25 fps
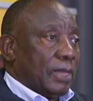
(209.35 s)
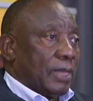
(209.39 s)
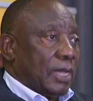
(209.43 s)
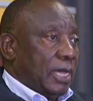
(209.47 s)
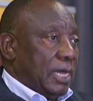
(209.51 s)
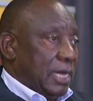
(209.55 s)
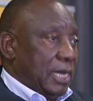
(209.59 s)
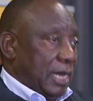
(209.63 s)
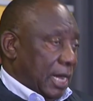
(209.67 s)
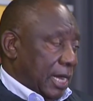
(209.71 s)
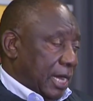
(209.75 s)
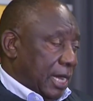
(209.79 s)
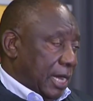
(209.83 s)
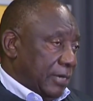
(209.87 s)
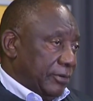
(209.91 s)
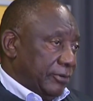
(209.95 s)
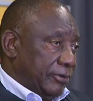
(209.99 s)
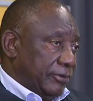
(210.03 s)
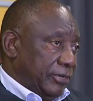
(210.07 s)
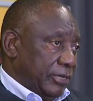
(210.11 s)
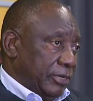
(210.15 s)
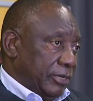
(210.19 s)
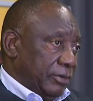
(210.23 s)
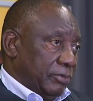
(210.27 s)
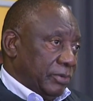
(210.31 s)
in our
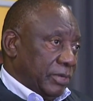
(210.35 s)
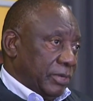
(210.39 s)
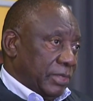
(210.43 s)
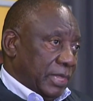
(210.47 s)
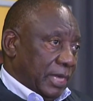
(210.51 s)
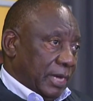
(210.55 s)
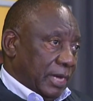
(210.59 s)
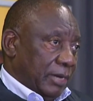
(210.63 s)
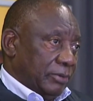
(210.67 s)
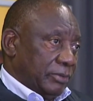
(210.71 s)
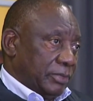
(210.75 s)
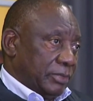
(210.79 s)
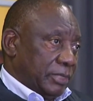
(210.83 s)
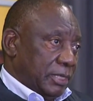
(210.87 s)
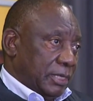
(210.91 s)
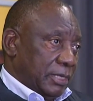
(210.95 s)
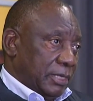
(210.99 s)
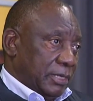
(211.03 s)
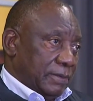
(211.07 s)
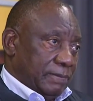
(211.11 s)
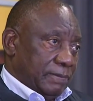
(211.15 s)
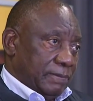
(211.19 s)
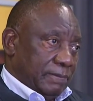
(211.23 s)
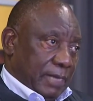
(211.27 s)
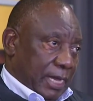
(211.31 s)
country without
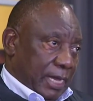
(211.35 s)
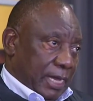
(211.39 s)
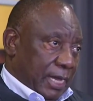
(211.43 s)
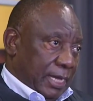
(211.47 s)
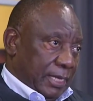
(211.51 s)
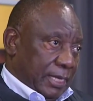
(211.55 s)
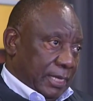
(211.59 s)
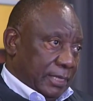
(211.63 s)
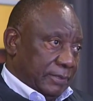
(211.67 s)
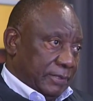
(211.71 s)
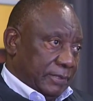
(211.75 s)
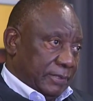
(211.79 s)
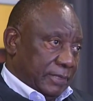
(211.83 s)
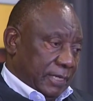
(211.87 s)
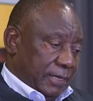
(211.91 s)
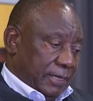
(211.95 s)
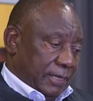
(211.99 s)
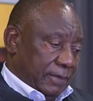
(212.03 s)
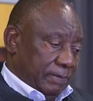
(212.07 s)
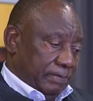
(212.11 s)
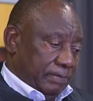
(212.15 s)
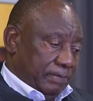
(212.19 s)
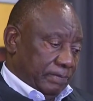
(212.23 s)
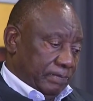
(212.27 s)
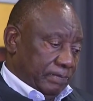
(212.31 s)
the ANC.